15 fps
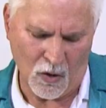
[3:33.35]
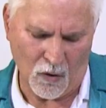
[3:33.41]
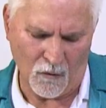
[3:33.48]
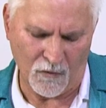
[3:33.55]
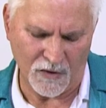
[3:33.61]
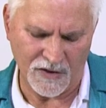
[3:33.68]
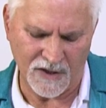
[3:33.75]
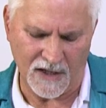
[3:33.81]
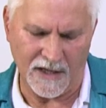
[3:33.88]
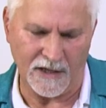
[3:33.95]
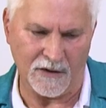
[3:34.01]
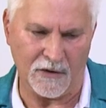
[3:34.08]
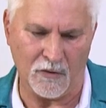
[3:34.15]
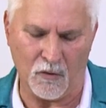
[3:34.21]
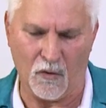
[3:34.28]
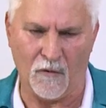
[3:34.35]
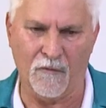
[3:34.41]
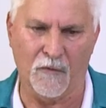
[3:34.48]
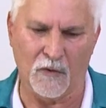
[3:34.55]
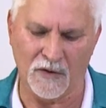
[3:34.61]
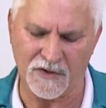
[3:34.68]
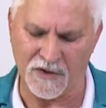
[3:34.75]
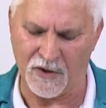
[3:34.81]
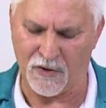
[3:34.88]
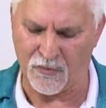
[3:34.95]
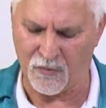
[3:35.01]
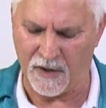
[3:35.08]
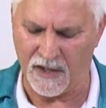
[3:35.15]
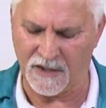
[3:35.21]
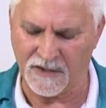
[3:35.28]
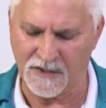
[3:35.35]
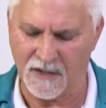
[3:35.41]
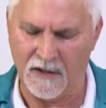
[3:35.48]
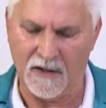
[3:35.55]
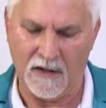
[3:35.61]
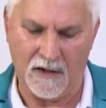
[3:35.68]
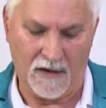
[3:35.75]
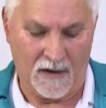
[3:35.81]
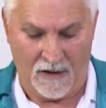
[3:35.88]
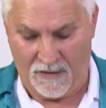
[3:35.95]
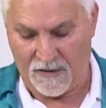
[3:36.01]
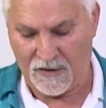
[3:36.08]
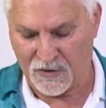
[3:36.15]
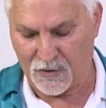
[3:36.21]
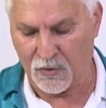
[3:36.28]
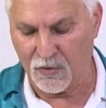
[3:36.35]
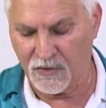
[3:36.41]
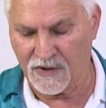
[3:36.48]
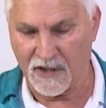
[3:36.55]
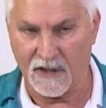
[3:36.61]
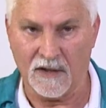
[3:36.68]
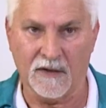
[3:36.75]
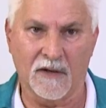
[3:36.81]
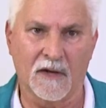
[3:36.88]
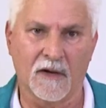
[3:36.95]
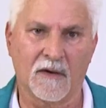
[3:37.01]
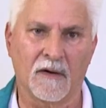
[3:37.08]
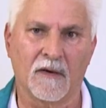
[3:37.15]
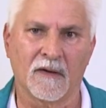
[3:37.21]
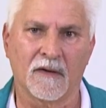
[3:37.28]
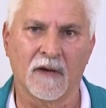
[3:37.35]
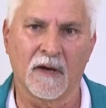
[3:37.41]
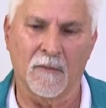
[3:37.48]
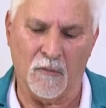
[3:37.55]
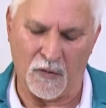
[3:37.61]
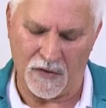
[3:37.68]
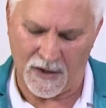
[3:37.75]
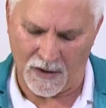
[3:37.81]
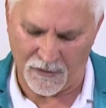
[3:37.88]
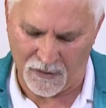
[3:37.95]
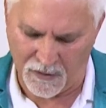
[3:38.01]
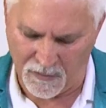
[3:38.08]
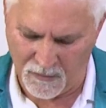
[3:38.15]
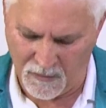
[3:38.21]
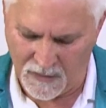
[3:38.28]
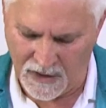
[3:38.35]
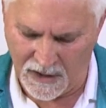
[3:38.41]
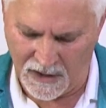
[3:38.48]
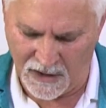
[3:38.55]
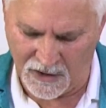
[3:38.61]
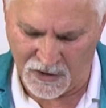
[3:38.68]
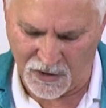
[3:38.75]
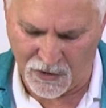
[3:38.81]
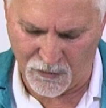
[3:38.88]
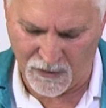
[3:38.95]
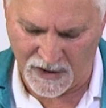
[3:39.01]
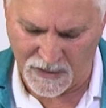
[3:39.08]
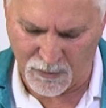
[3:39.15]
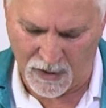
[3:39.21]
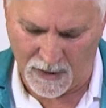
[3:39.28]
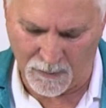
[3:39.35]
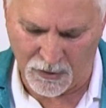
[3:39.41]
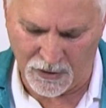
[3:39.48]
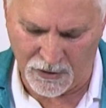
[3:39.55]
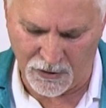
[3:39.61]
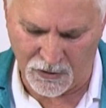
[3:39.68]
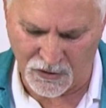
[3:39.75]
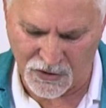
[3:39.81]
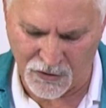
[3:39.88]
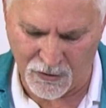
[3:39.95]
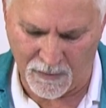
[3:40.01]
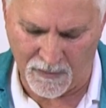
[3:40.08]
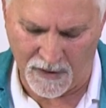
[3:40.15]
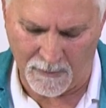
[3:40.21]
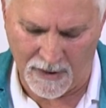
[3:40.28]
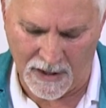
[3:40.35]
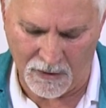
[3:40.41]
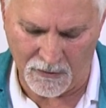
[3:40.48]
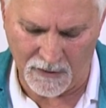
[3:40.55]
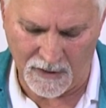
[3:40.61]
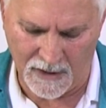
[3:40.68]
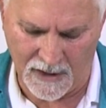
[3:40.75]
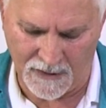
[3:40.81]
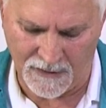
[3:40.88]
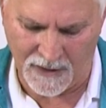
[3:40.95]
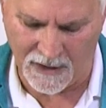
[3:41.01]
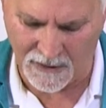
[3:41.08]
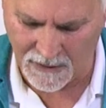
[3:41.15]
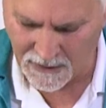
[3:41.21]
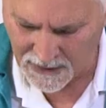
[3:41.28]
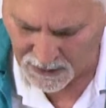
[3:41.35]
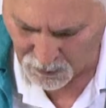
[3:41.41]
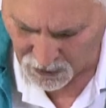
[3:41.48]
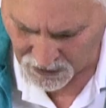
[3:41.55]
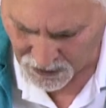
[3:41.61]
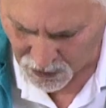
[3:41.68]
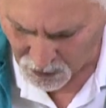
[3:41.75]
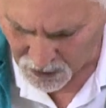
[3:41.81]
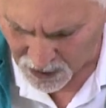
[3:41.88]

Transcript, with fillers: over-tighten or force the threads the screws in without getting into the threads properly. You'll strip them out and then it will no